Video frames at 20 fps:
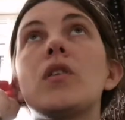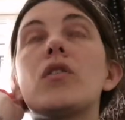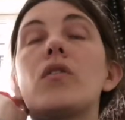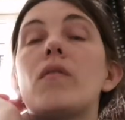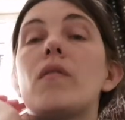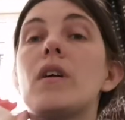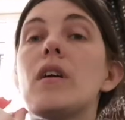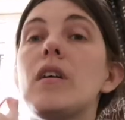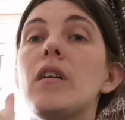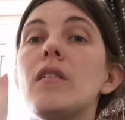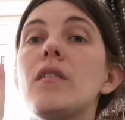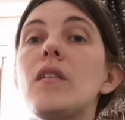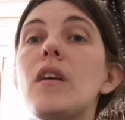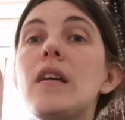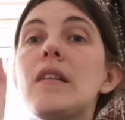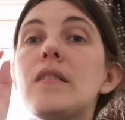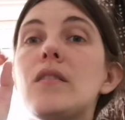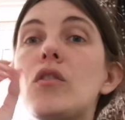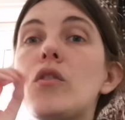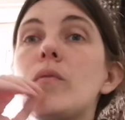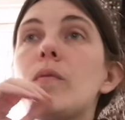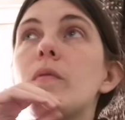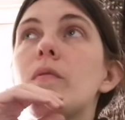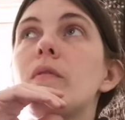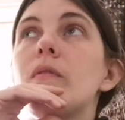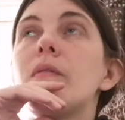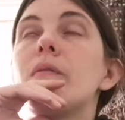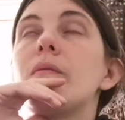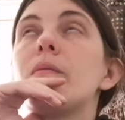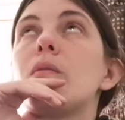there is a
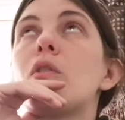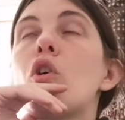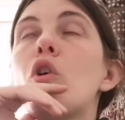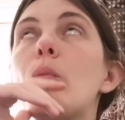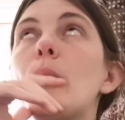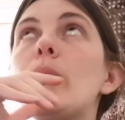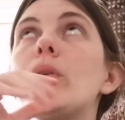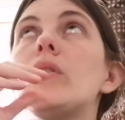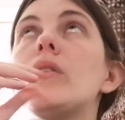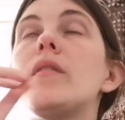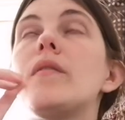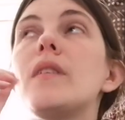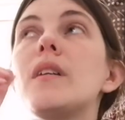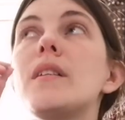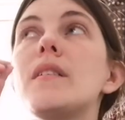couple of